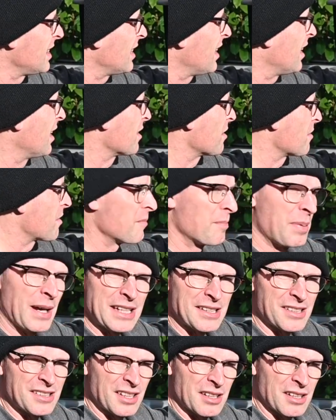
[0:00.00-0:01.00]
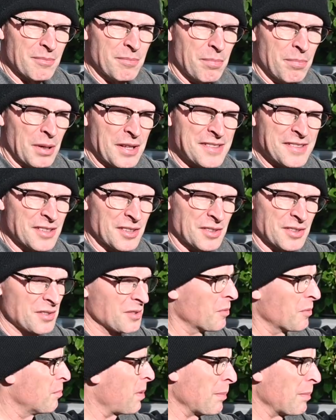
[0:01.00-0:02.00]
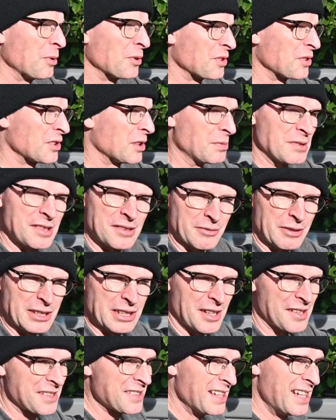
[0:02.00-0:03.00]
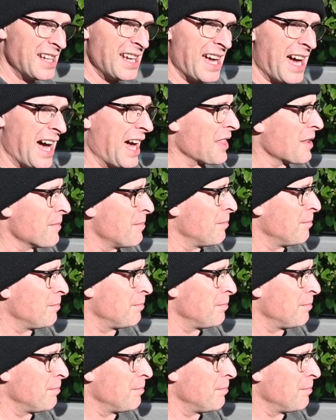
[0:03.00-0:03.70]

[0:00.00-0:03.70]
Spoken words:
the paint's kind of blistered on or bubbled on top, doesn't look very nice, and the